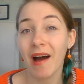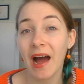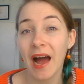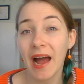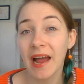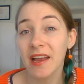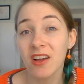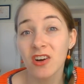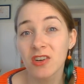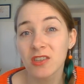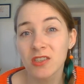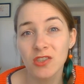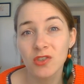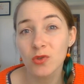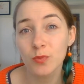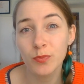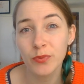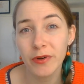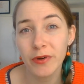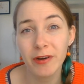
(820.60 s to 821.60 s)
I can't do
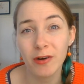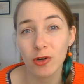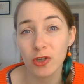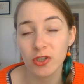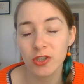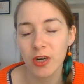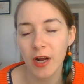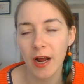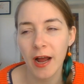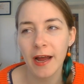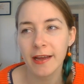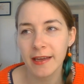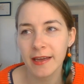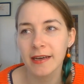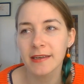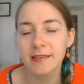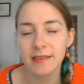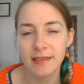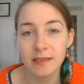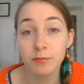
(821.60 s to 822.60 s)
brioche. I
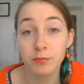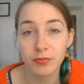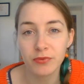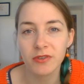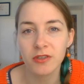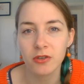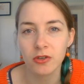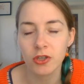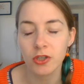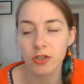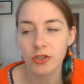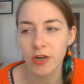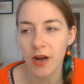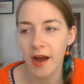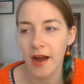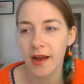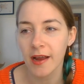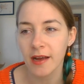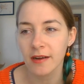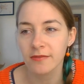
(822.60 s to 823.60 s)
can knit brioche.
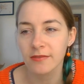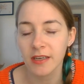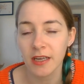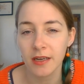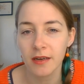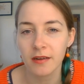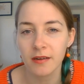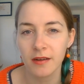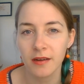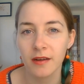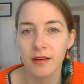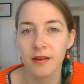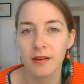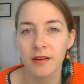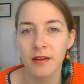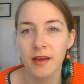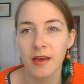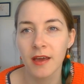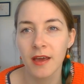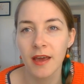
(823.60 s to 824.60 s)
I have knitted a
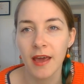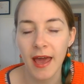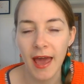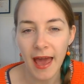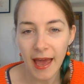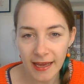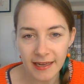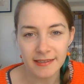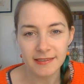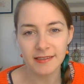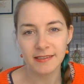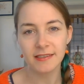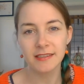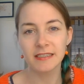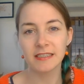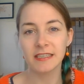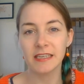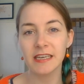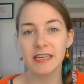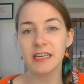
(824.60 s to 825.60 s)
hat
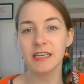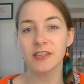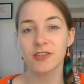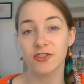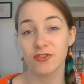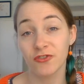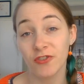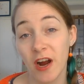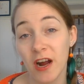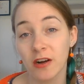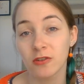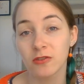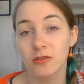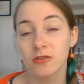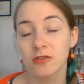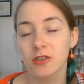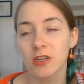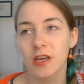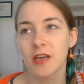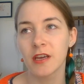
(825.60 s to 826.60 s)
in the
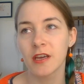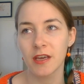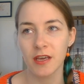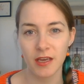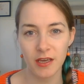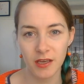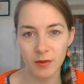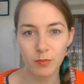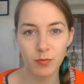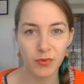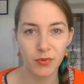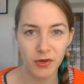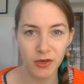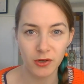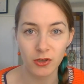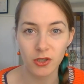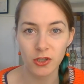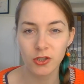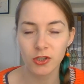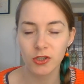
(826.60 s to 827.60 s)
round in
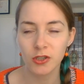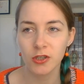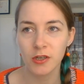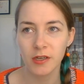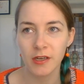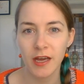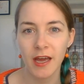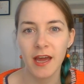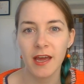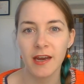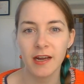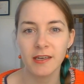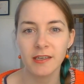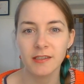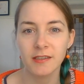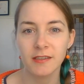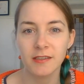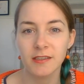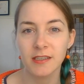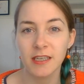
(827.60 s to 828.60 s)
brioche, and
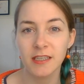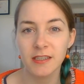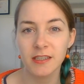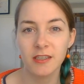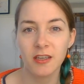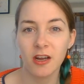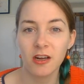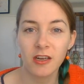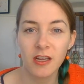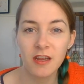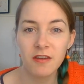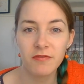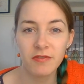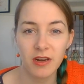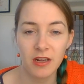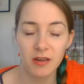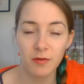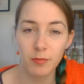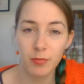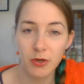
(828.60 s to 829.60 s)
it's not even
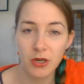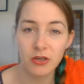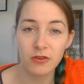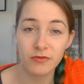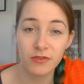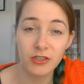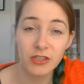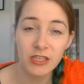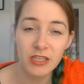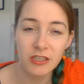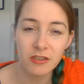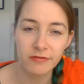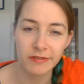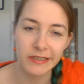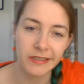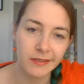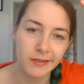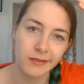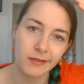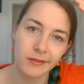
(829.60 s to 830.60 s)
at the point of the
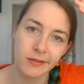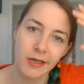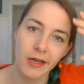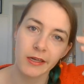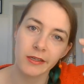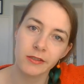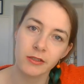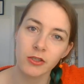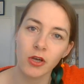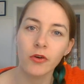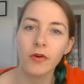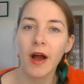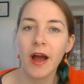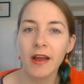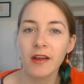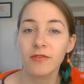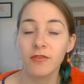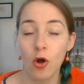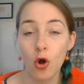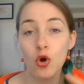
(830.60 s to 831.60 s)
decreases yet. So
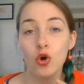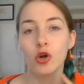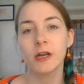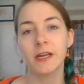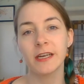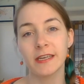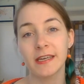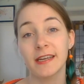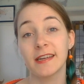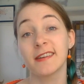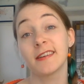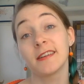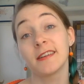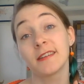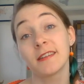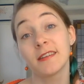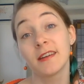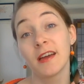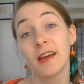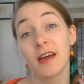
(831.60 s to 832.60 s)
I've only
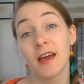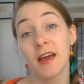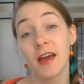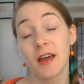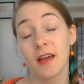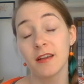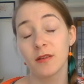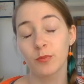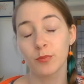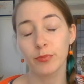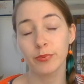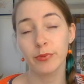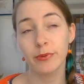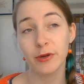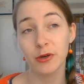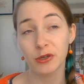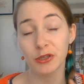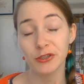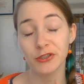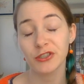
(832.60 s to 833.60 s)
knitted
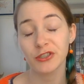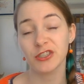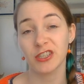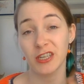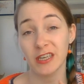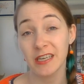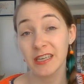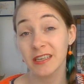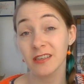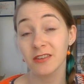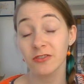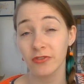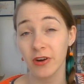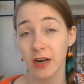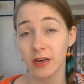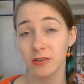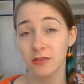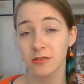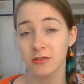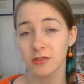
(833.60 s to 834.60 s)
brioche in the
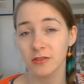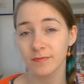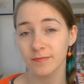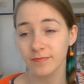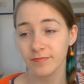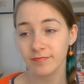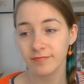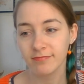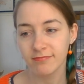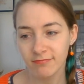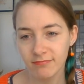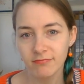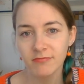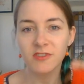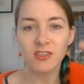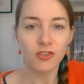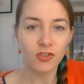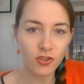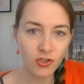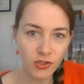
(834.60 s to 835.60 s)
round
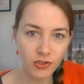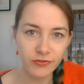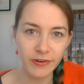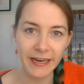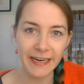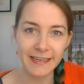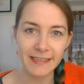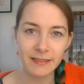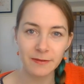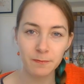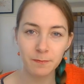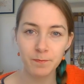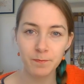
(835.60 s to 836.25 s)
straight.